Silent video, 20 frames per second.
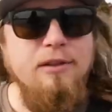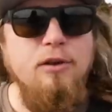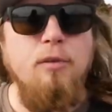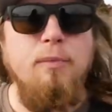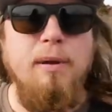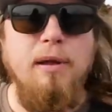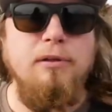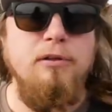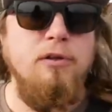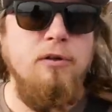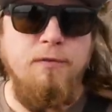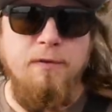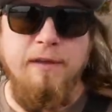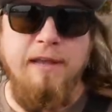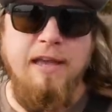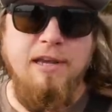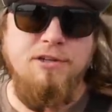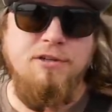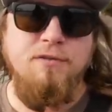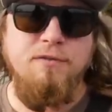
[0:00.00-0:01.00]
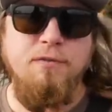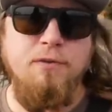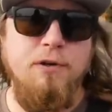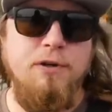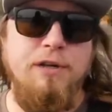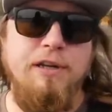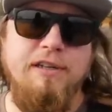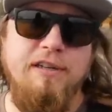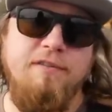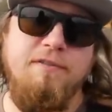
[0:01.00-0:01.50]
little bell notification for
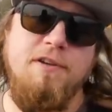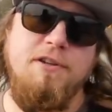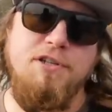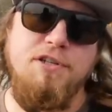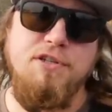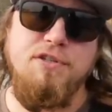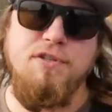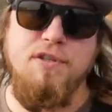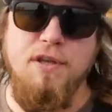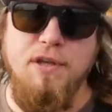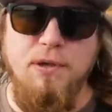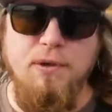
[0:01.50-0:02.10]
Addicted Fishing so that